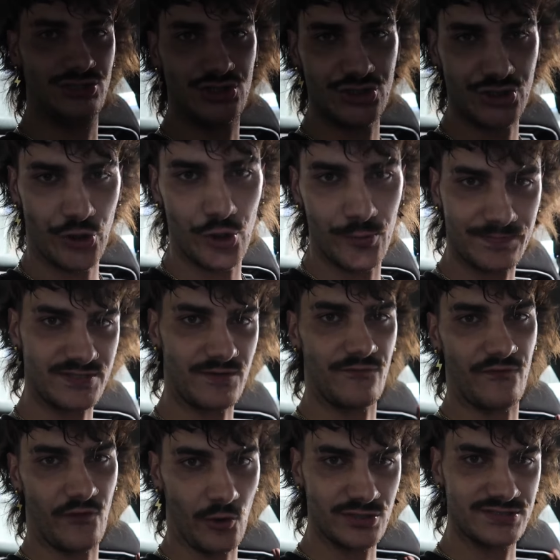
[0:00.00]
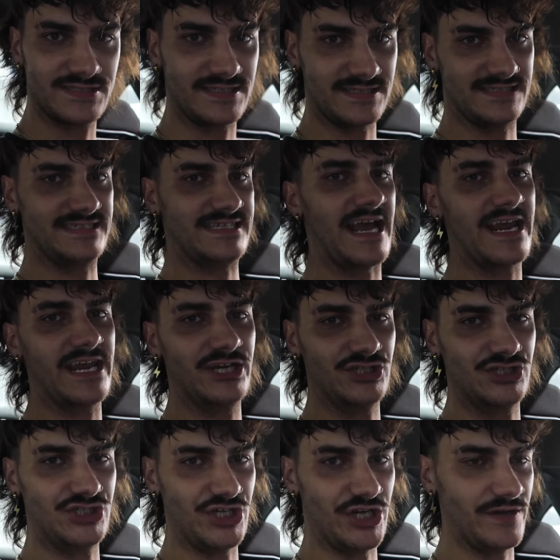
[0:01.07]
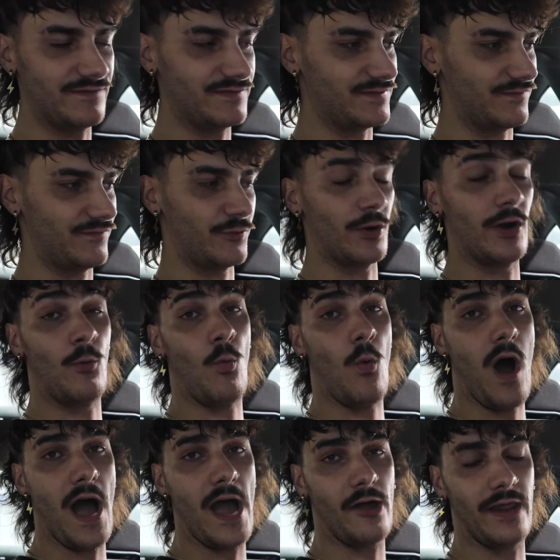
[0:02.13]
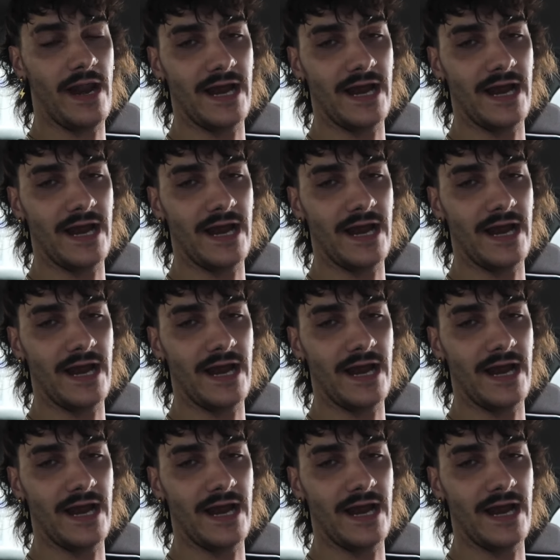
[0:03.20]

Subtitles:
chirped first to second shift for a while.